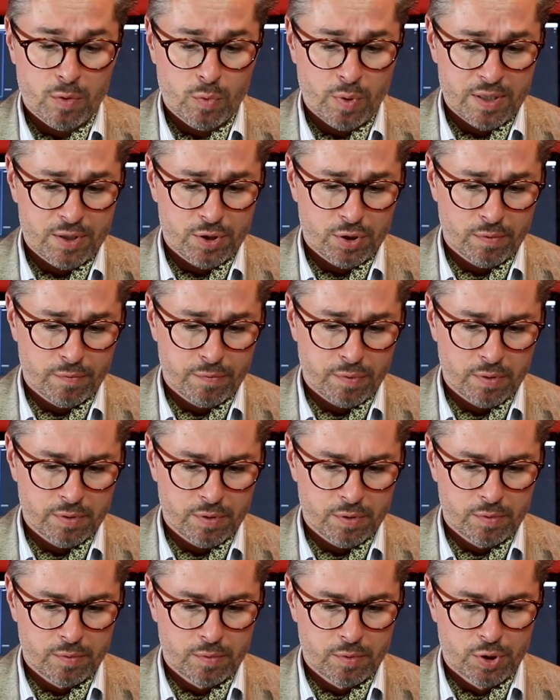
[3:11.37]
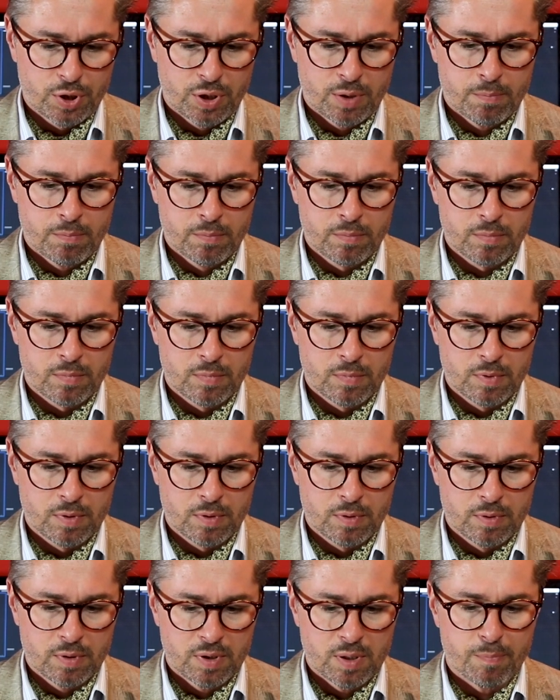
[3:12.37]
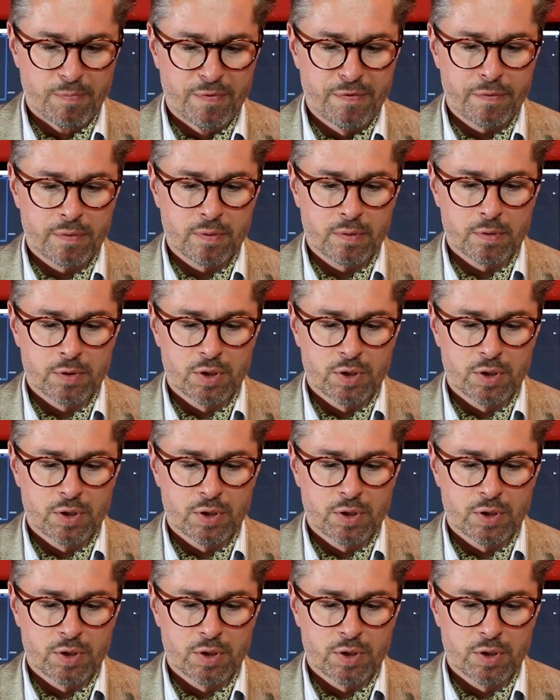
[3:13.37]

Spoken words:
a question from Jim Nipf.